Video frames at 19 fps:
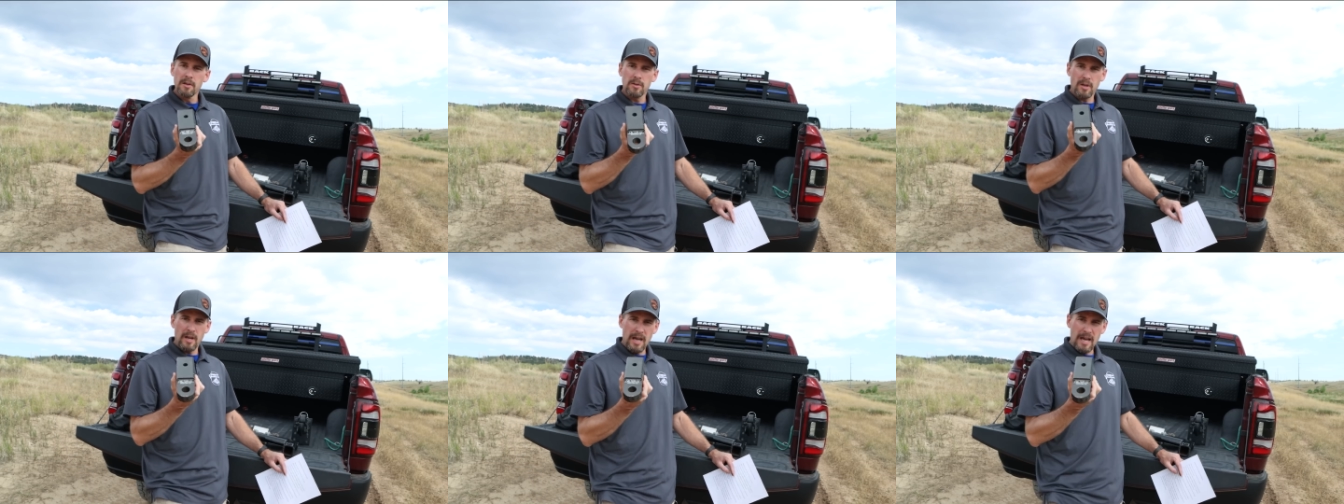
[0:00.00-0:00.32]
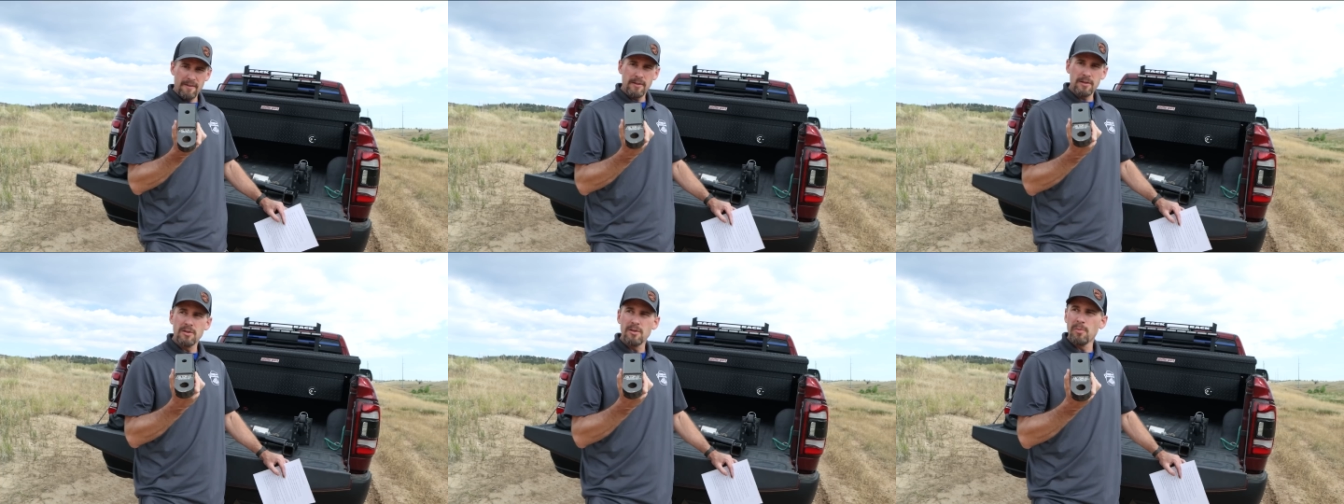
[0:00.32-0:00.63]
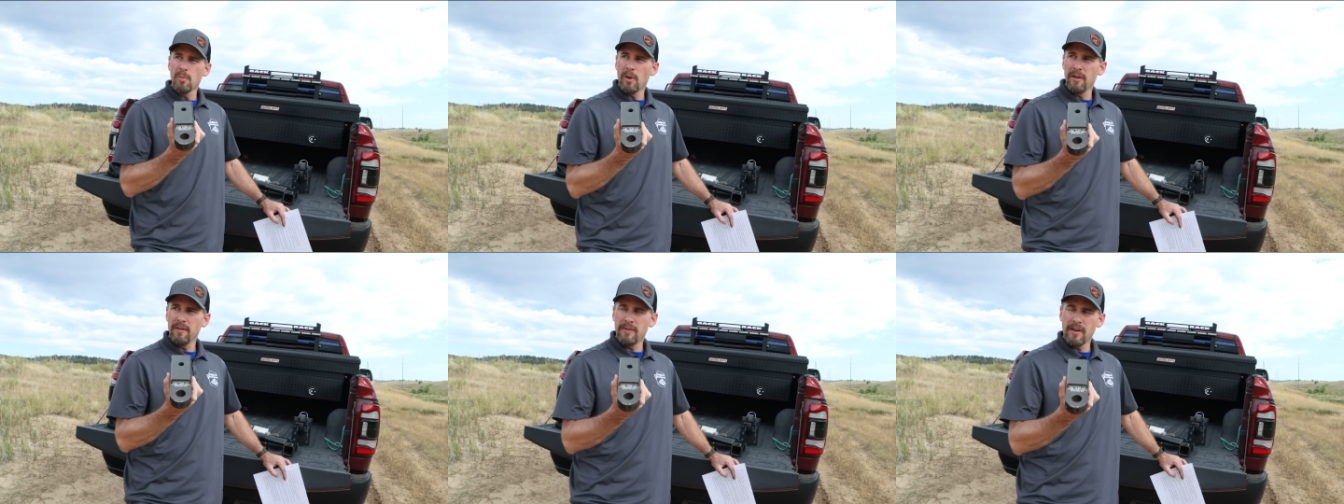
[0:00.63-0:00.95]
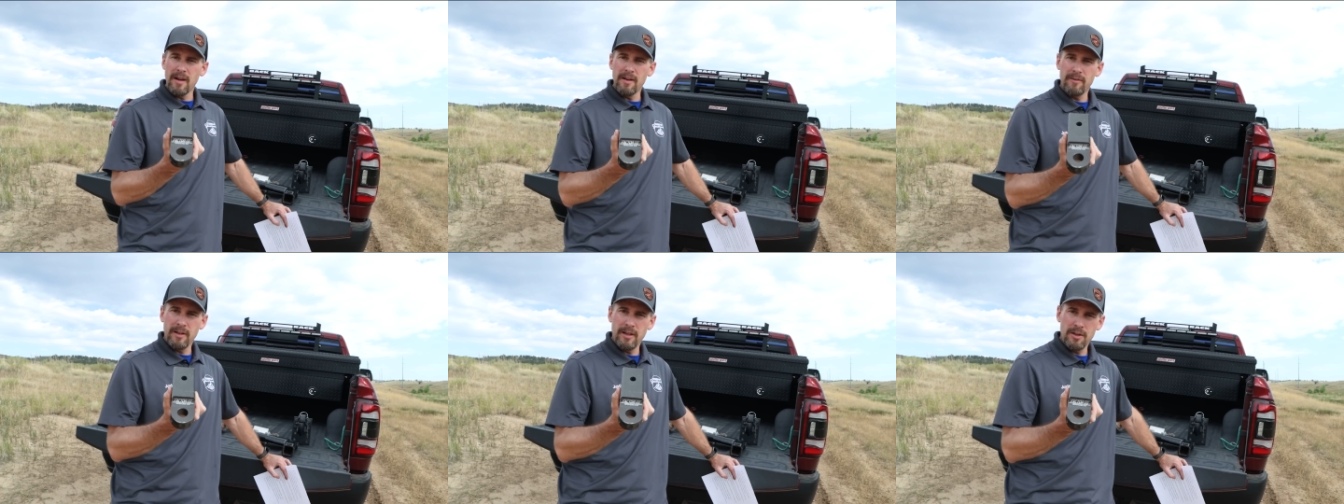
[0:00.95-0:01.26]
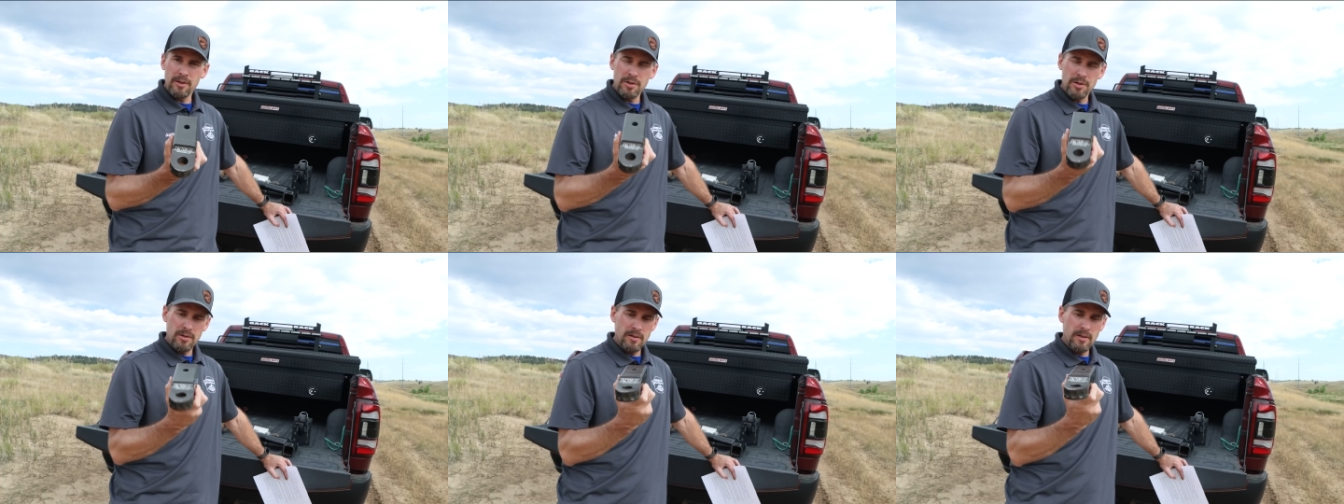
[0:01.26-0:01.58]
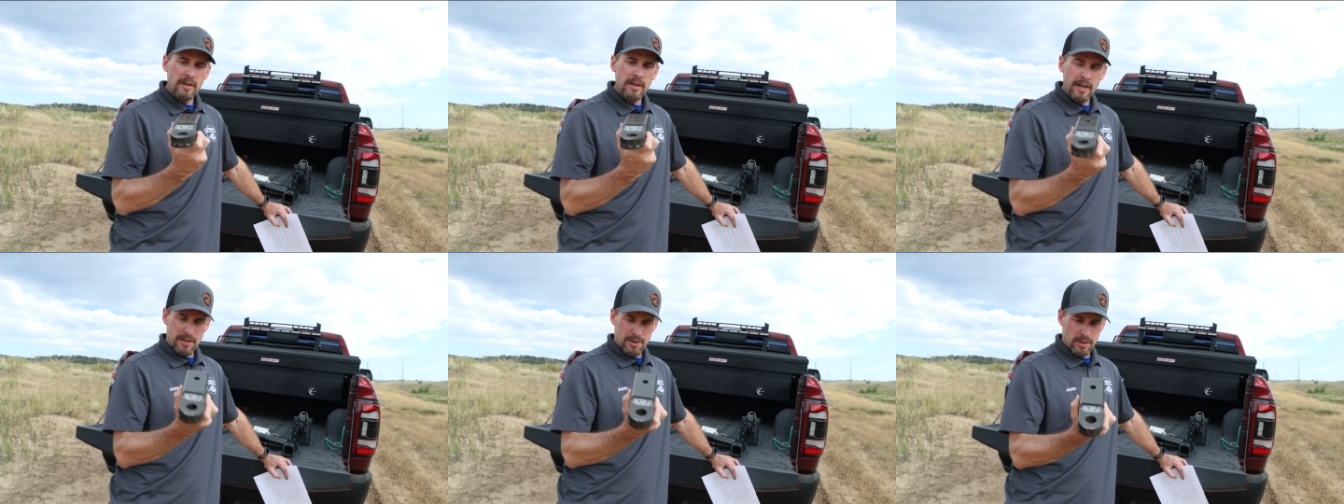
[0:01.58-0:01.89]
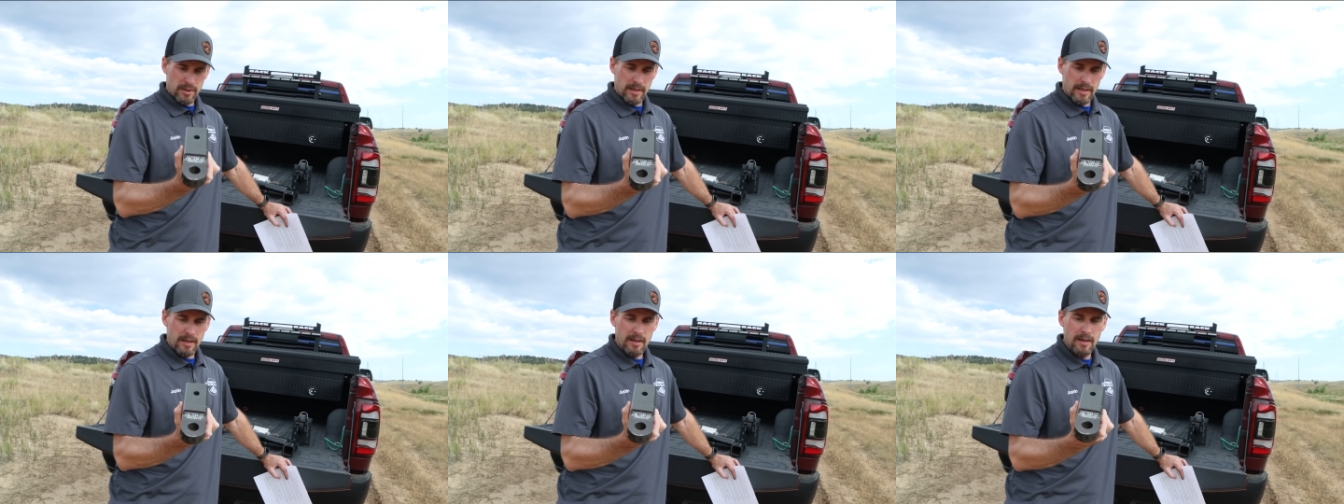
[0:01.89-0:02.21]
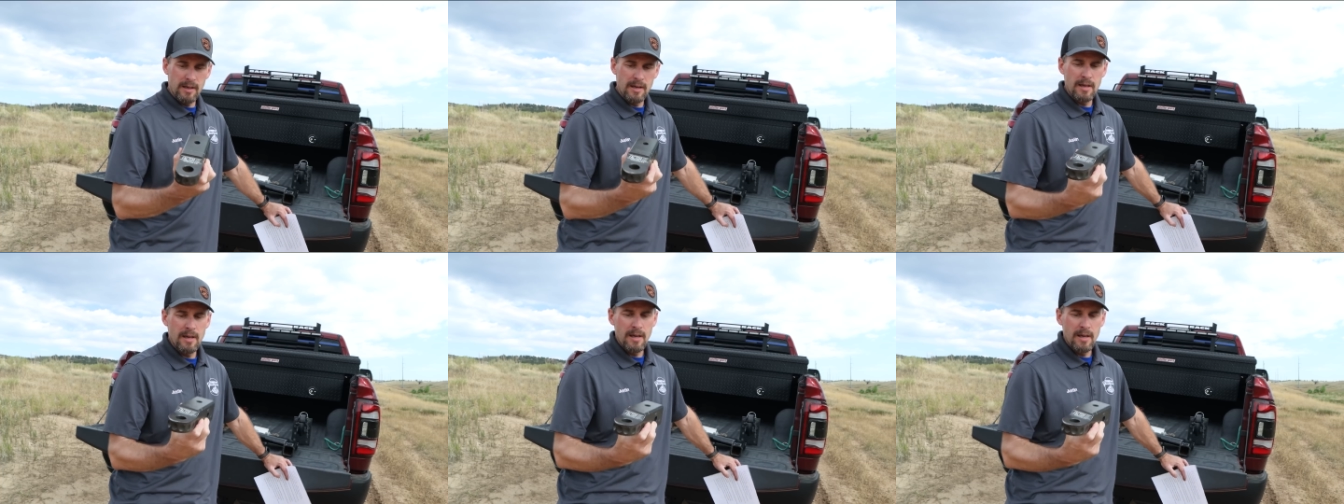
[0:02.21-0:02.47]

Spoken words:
so I have a 2.5 inch HitchLink.